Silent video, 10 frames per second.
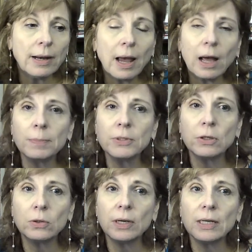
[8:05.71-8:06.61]
an
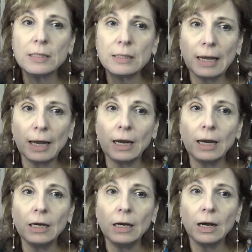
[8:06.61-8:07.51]
absolute
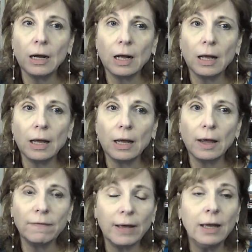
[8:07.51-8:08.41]
insane
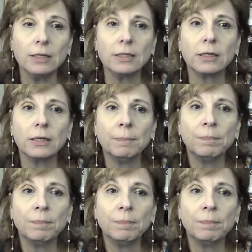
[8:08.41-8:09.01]
event.